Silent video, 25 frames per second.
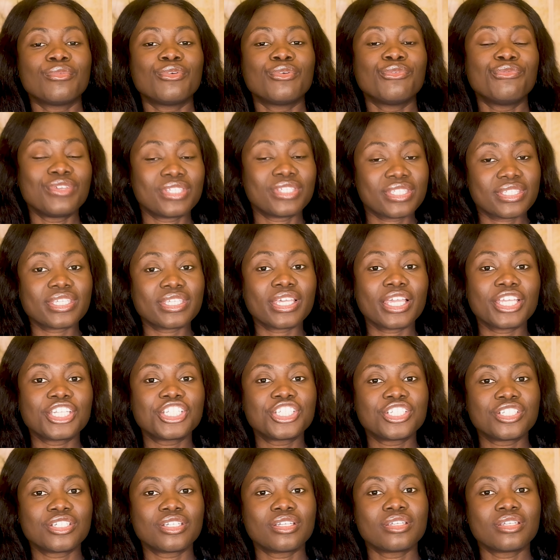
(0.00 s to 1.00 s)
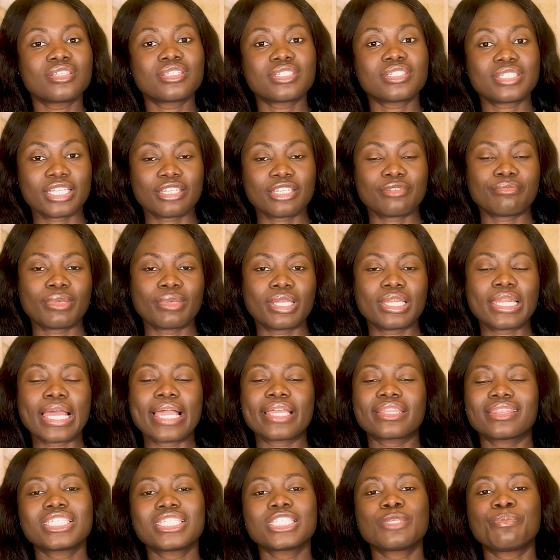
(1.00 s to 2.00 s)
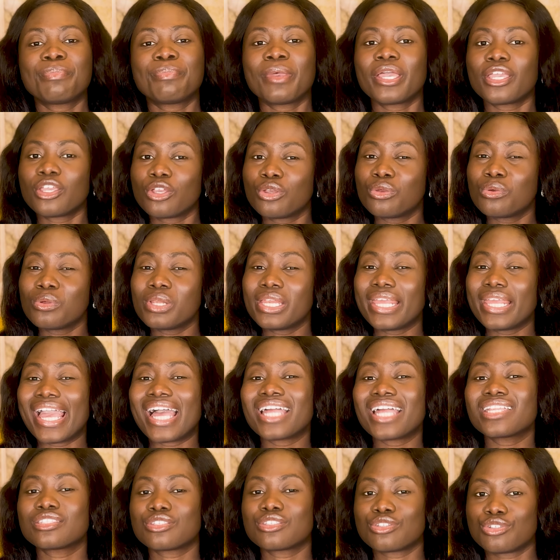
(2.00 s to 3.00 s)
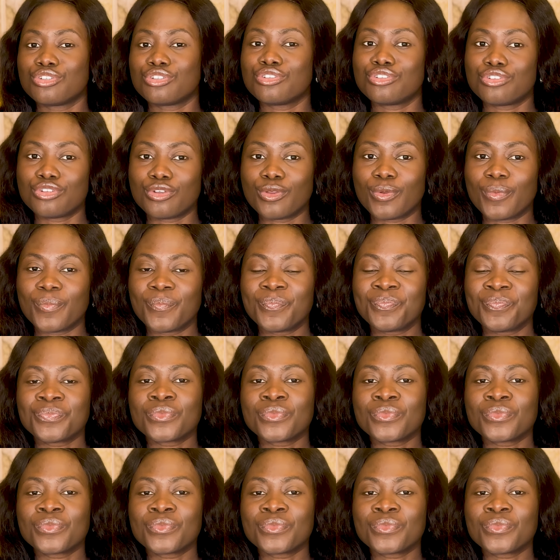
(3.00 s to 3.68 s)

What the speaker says: research statement. Like this is peculiar to you.